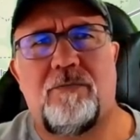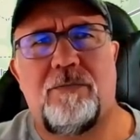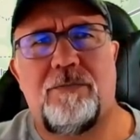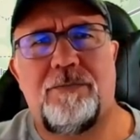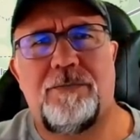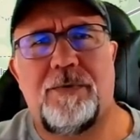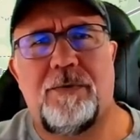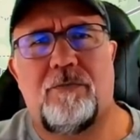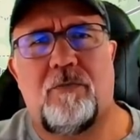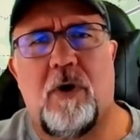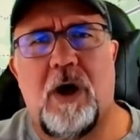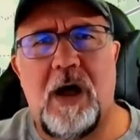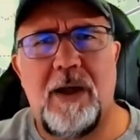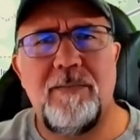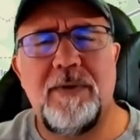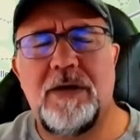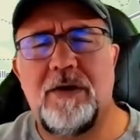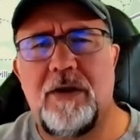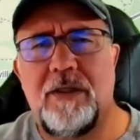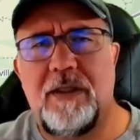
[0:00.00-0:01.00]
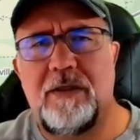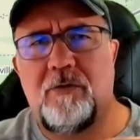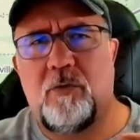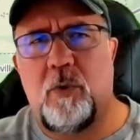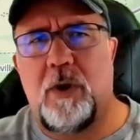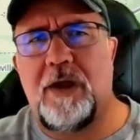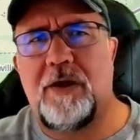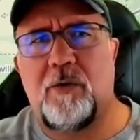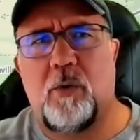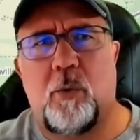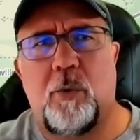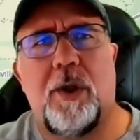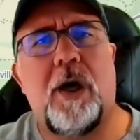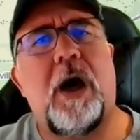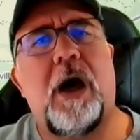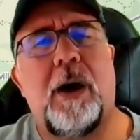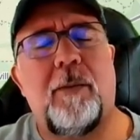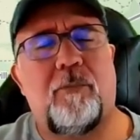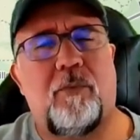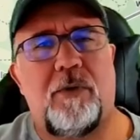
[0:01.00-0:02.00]
Ryman and the Grand Ole
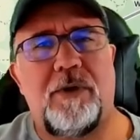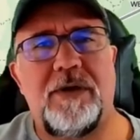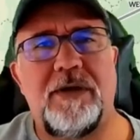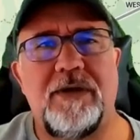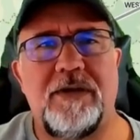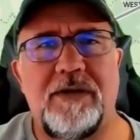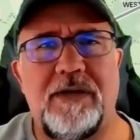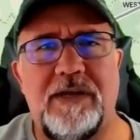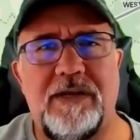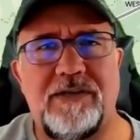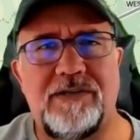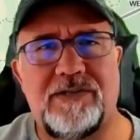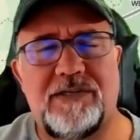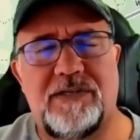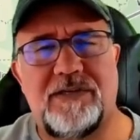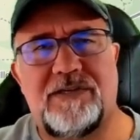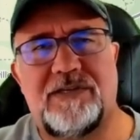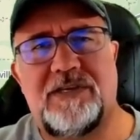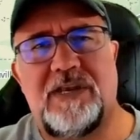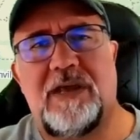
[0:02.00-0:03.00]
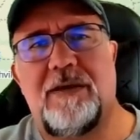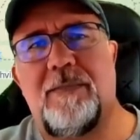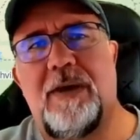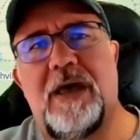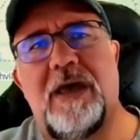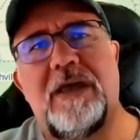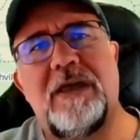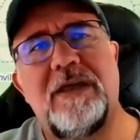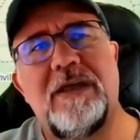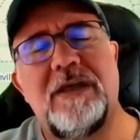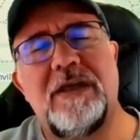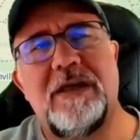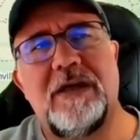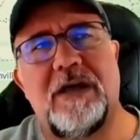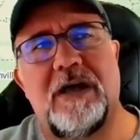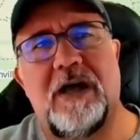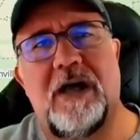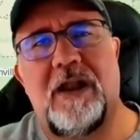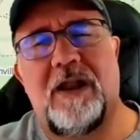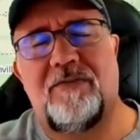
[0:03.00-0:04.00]
Opry is the CMA,
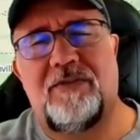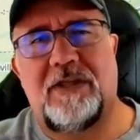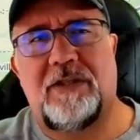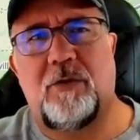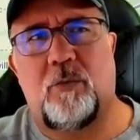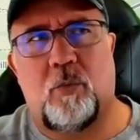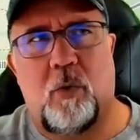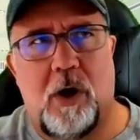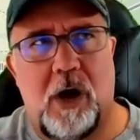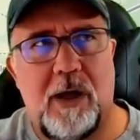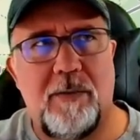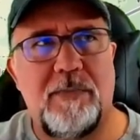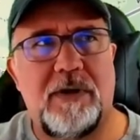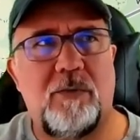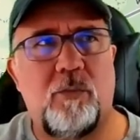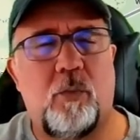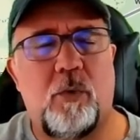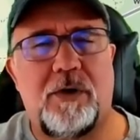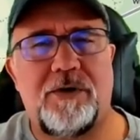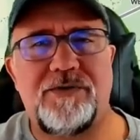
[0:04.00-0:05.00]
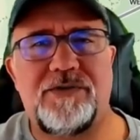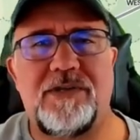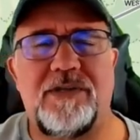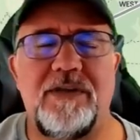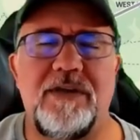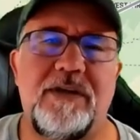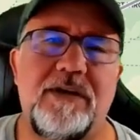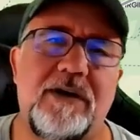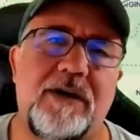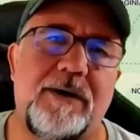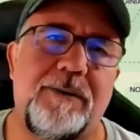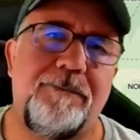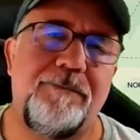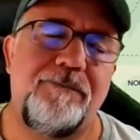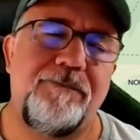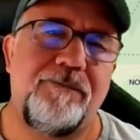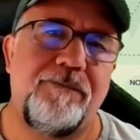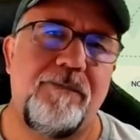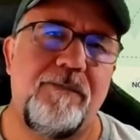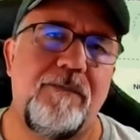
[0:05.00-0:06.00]
and I think the Ryman was the
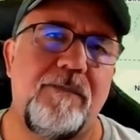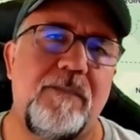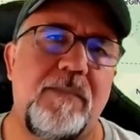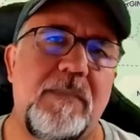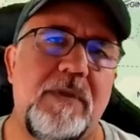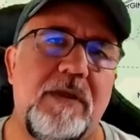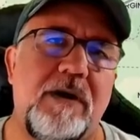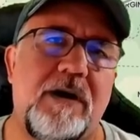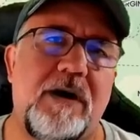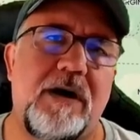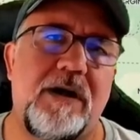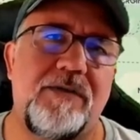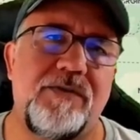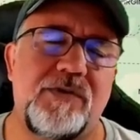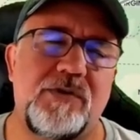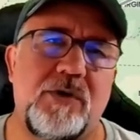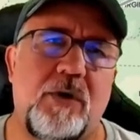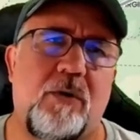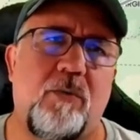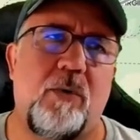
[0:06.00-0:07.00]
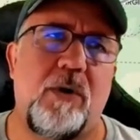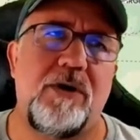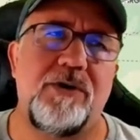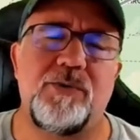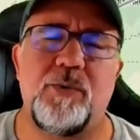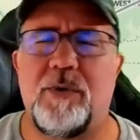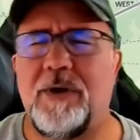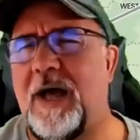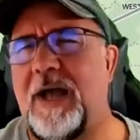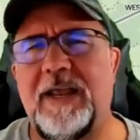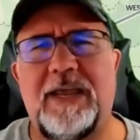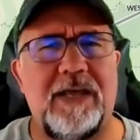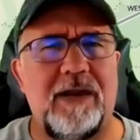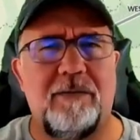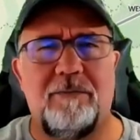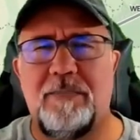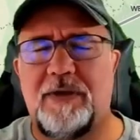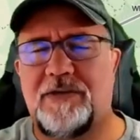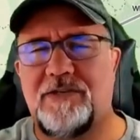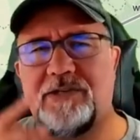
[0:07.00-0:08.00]
Songwriters Award. I get them
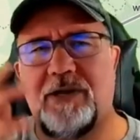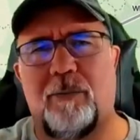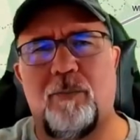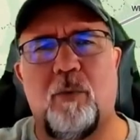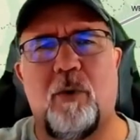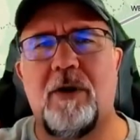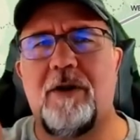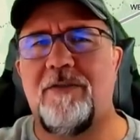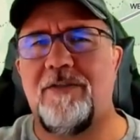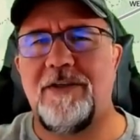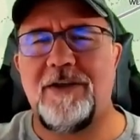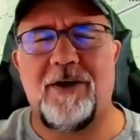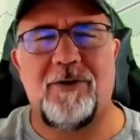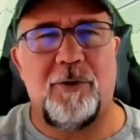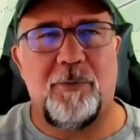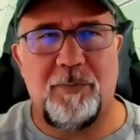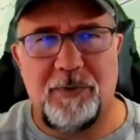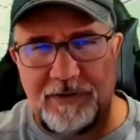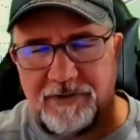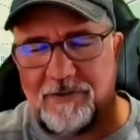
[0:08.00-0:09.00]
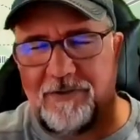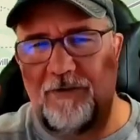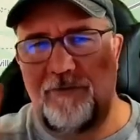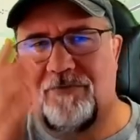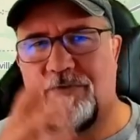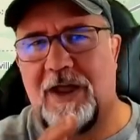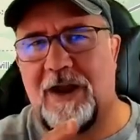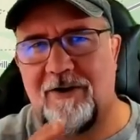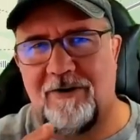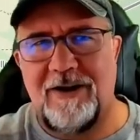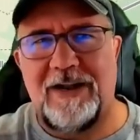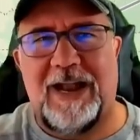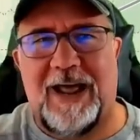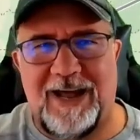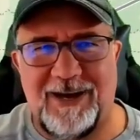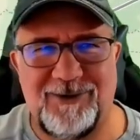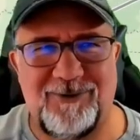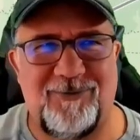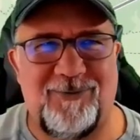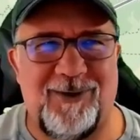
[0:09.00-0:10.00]
mixed up, one or the other, but they're there in
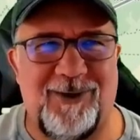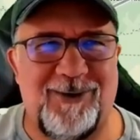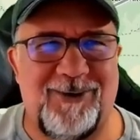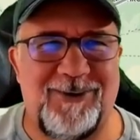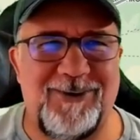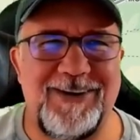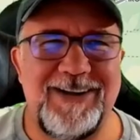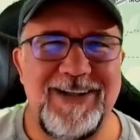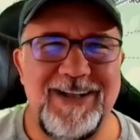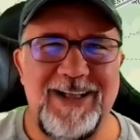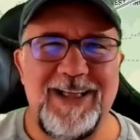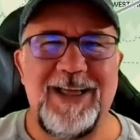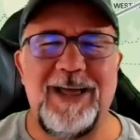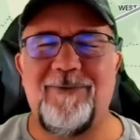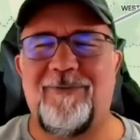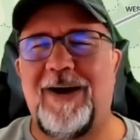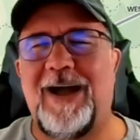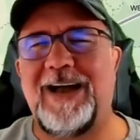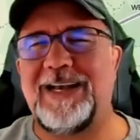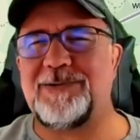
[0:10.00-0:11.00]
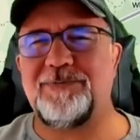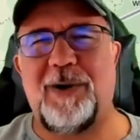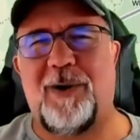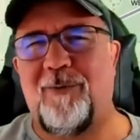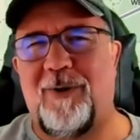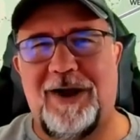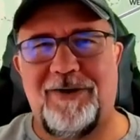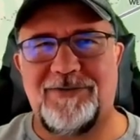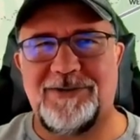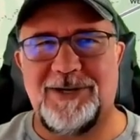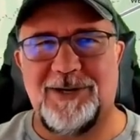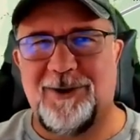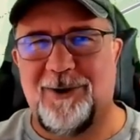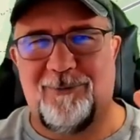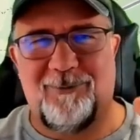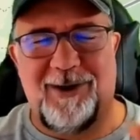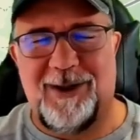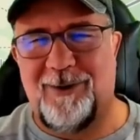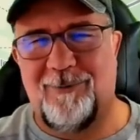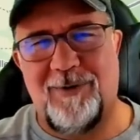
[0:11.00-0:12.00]
Nashville. If I ask my wife, she'd know
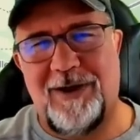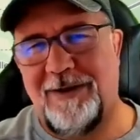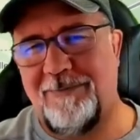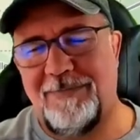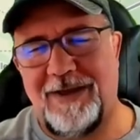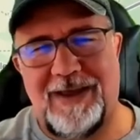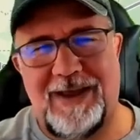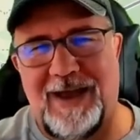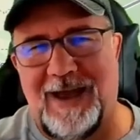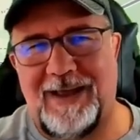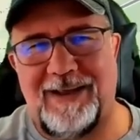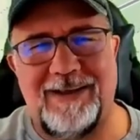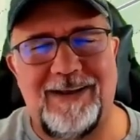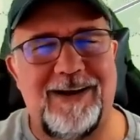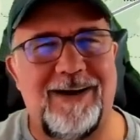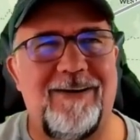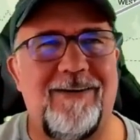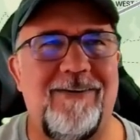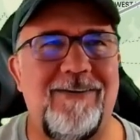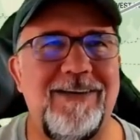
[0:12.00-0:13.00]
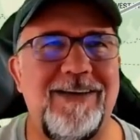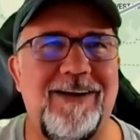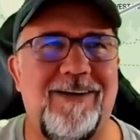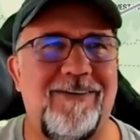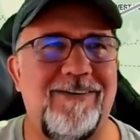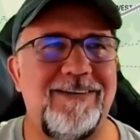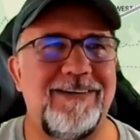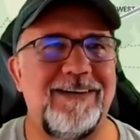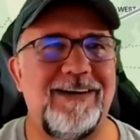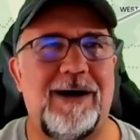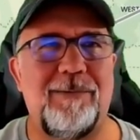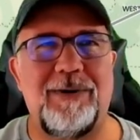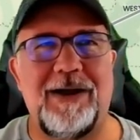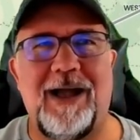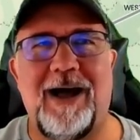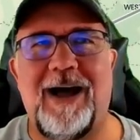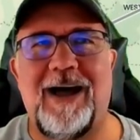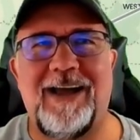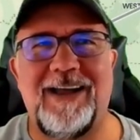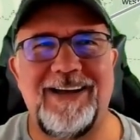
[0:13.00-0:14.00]
right away. Me, I'm a
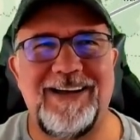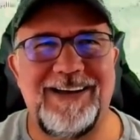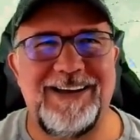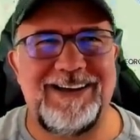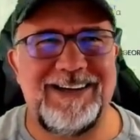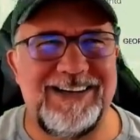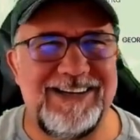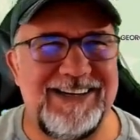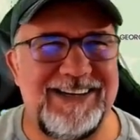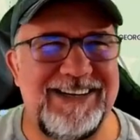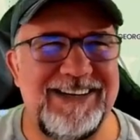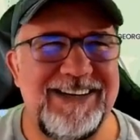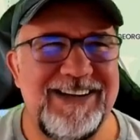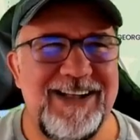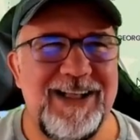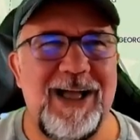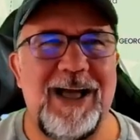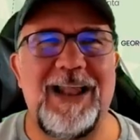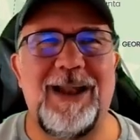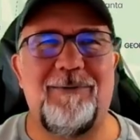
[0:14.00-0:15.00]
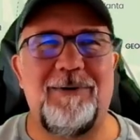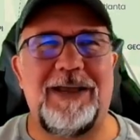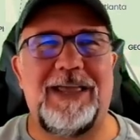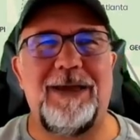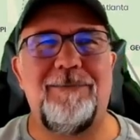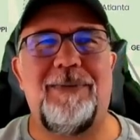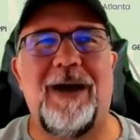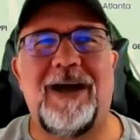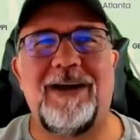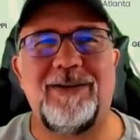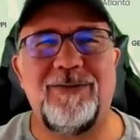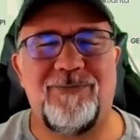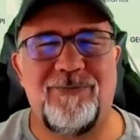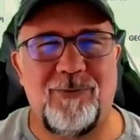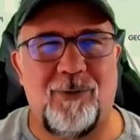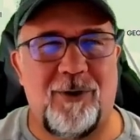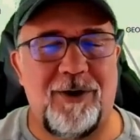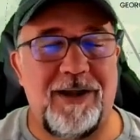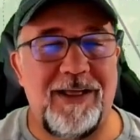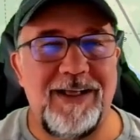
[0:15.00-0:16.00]
guy. And then we came back to
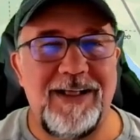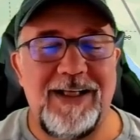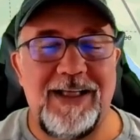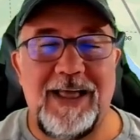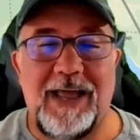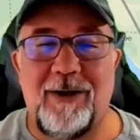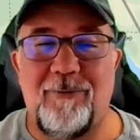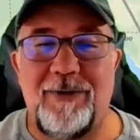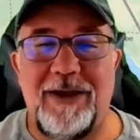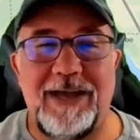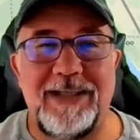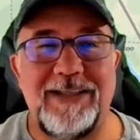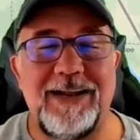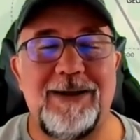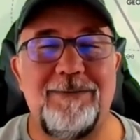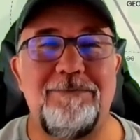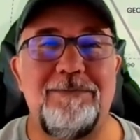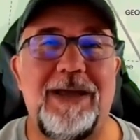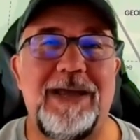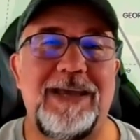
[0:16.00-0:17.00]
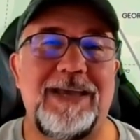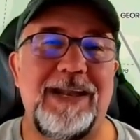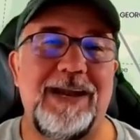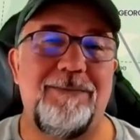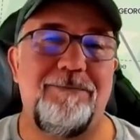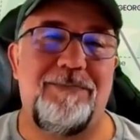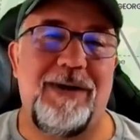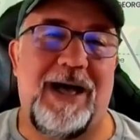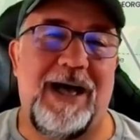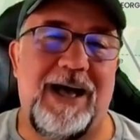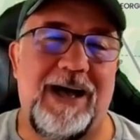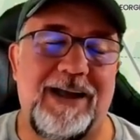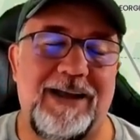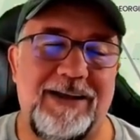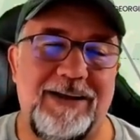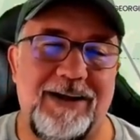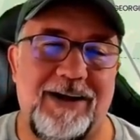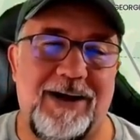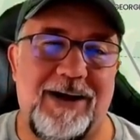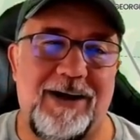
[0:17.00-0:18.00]
Florida, and we ended up making it back
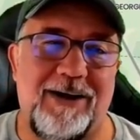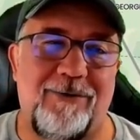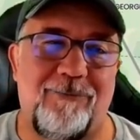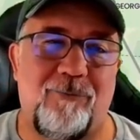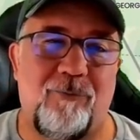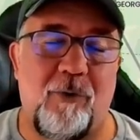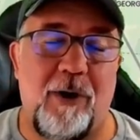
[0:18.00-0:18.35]
right